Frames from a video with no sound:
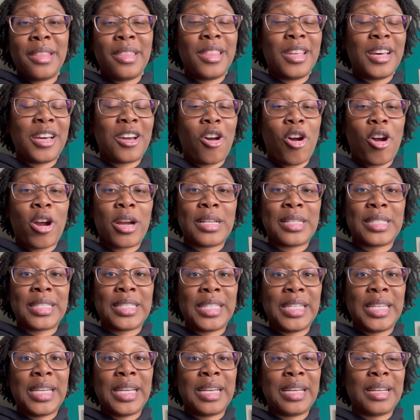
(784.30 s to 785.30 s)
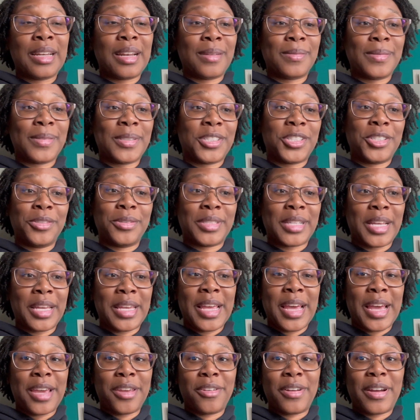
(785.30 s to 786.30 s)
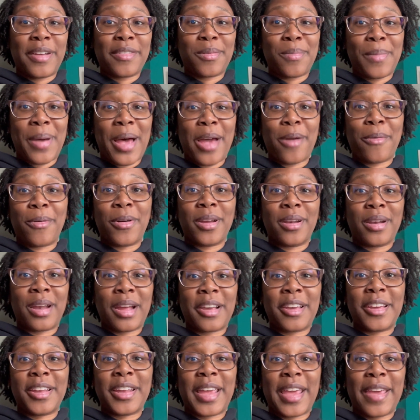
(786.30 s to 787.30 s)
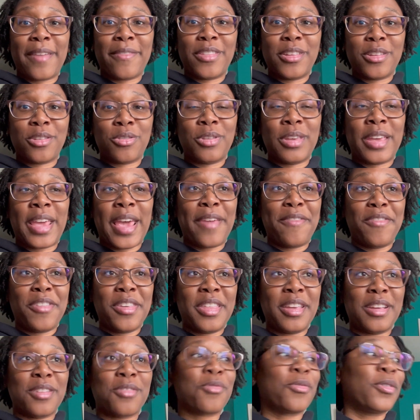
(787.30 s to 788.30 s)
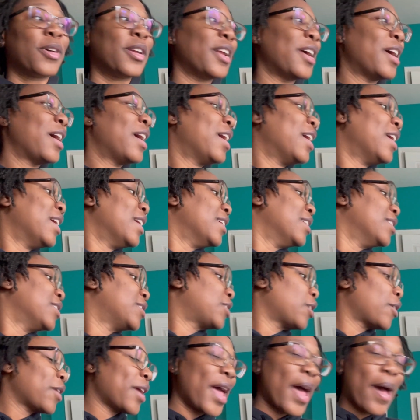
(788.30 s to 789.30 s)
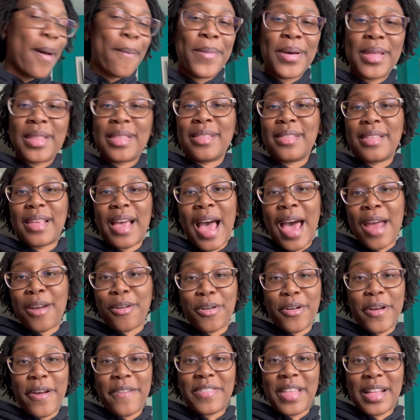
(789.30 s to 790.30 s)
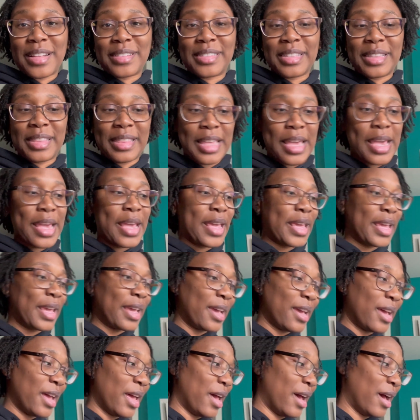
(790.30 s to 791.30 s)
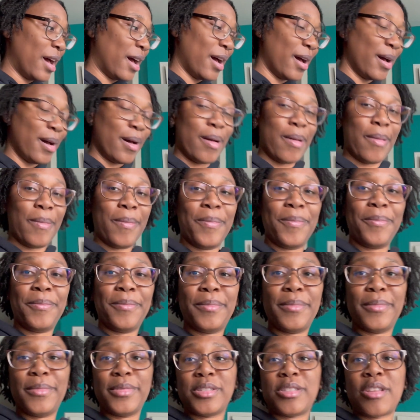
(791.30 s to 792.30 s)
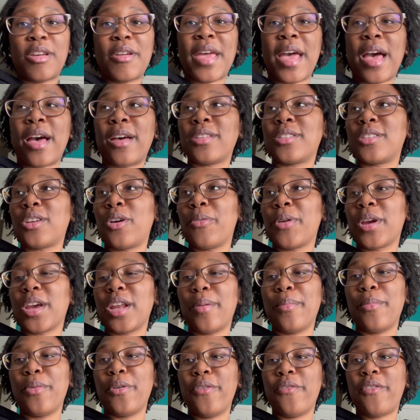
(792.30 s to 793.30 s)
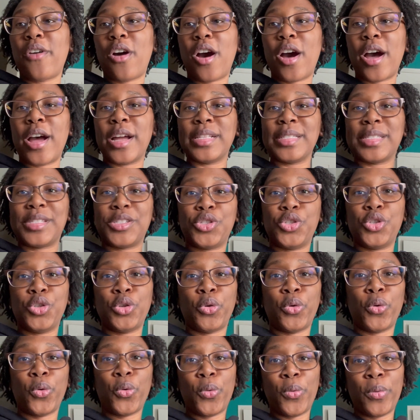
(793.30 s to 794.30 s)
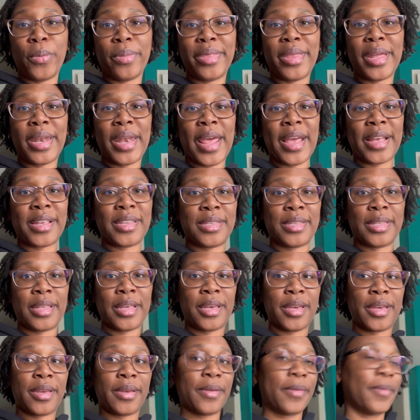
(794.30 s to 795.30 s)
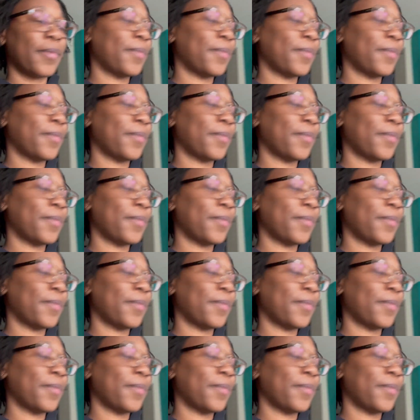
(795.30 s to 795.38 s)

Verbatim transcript: the car seat and I was she was like, "Yeah, you don't have to buy one. I could have gave this gave you this one." So yeah, but I don't know if that's a thing. Um, so yeah, so we're going to move on to the next thing.